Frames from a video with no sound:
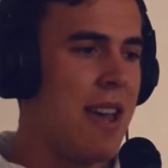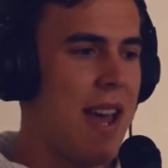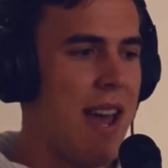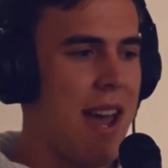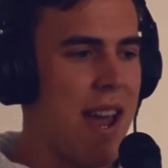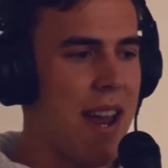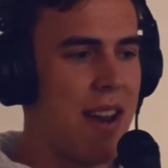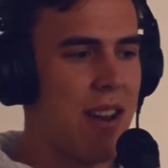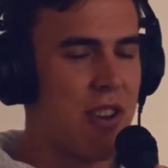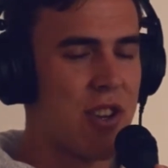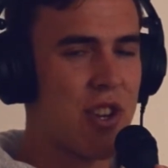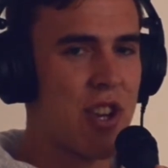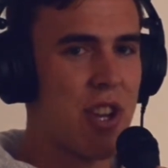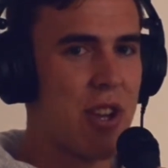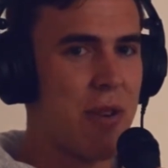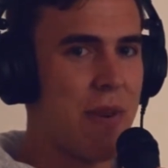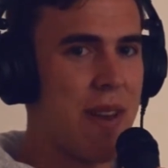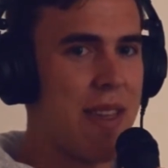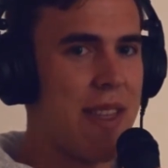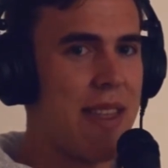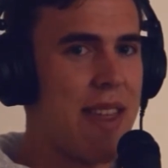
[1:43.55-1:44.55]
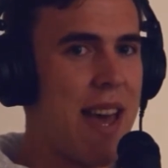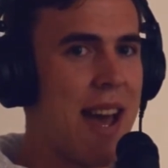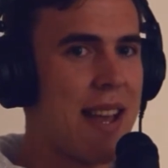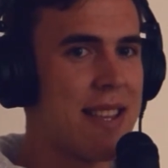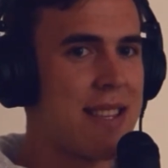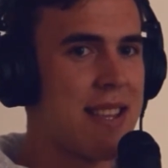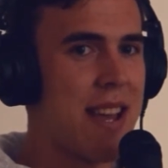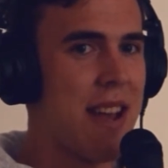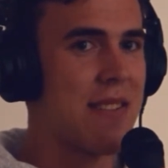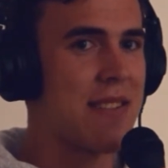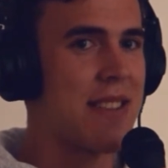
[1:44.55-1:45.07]
And I'll show you what that
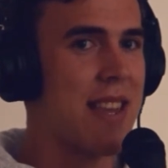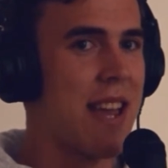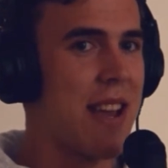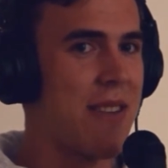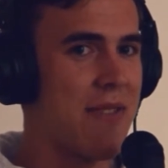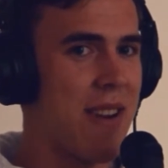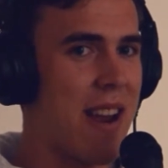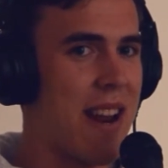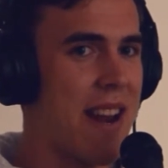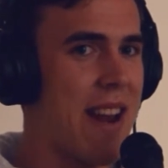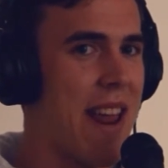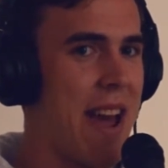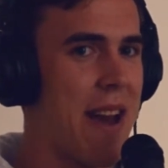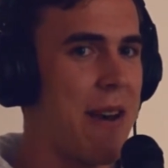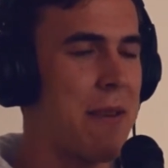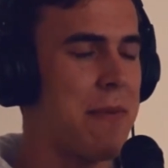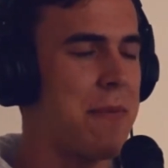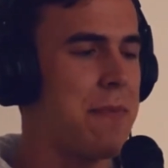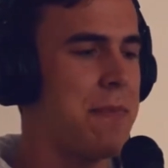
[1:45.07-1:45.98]
sounds like right now.